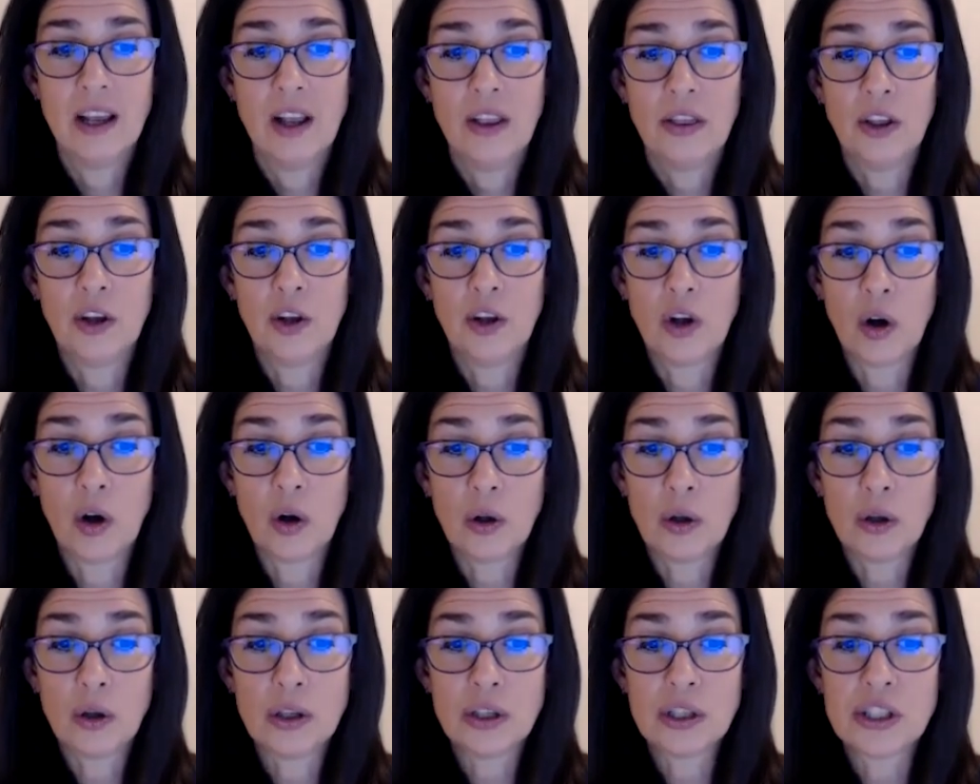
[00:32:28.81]
the
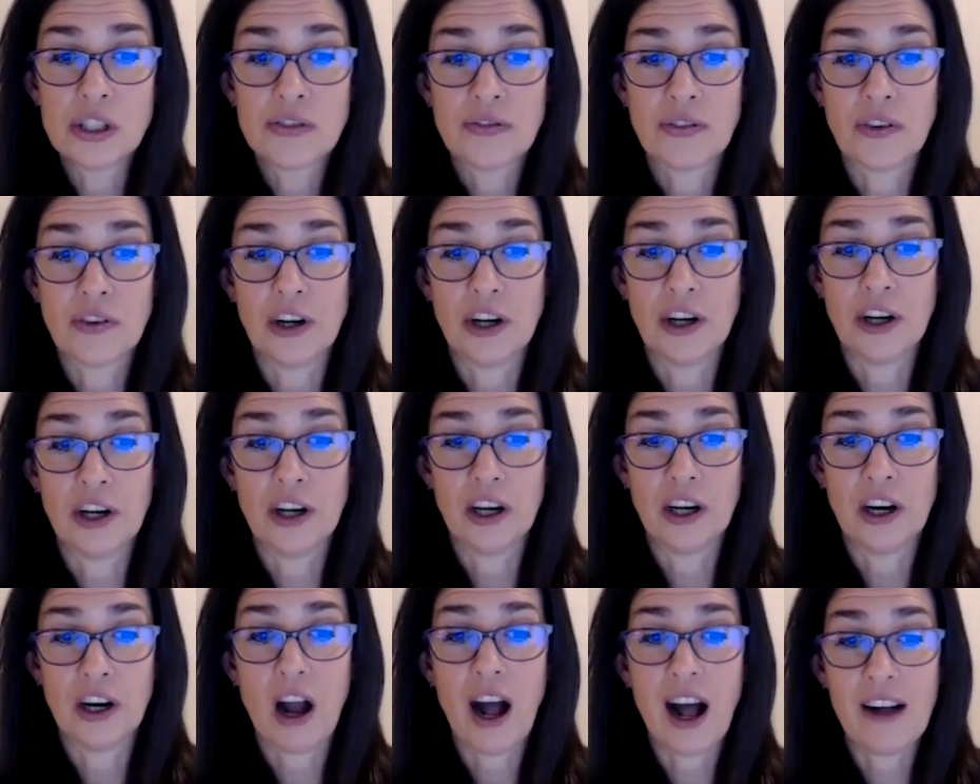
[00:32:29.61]
goals
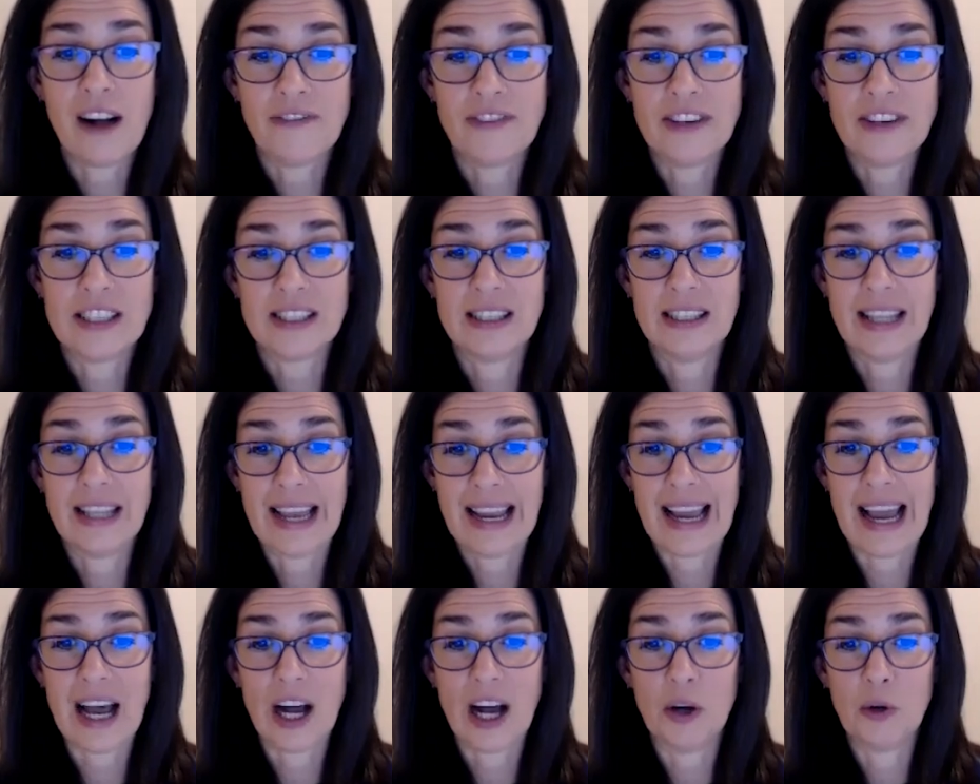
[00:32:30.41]
for office
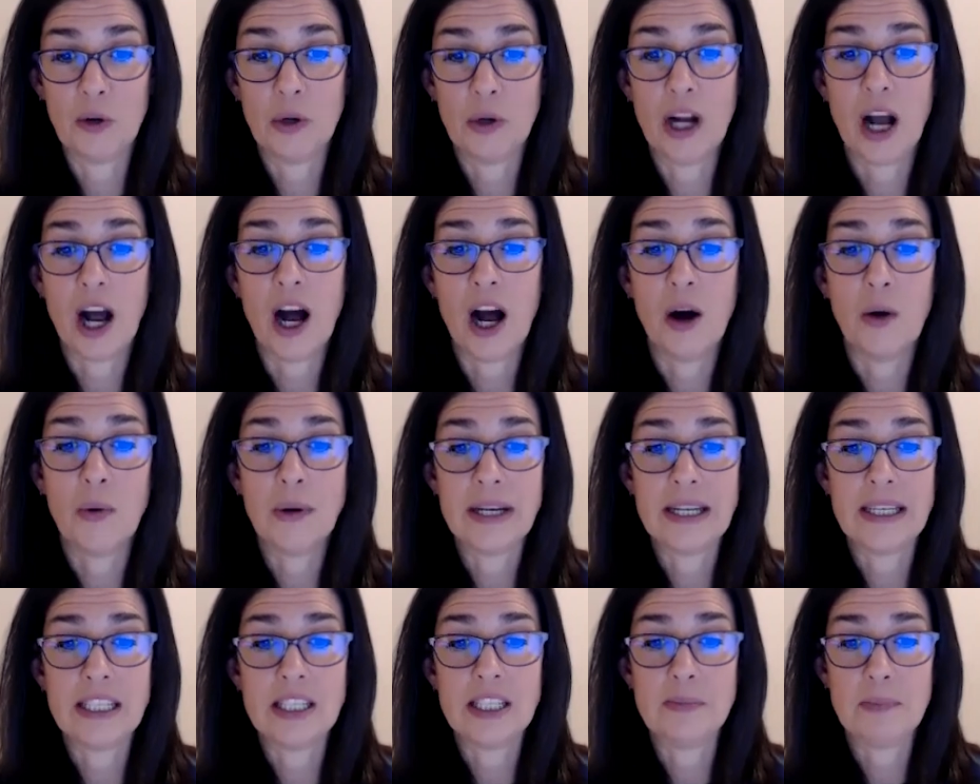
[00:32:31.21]
layout would
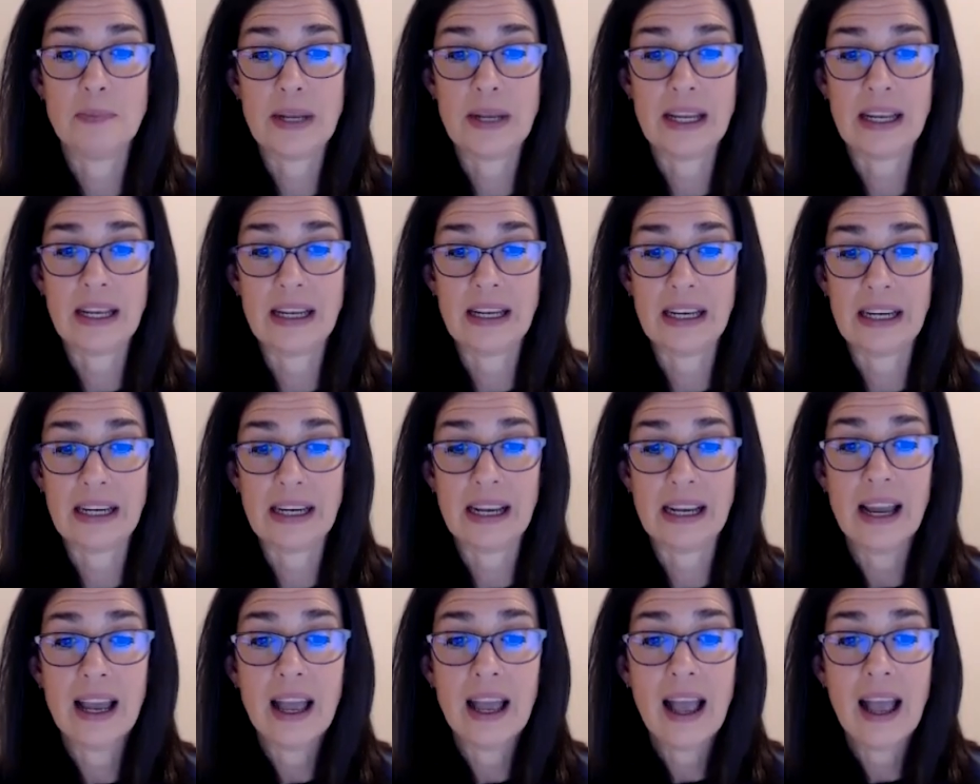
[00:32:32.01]
always be,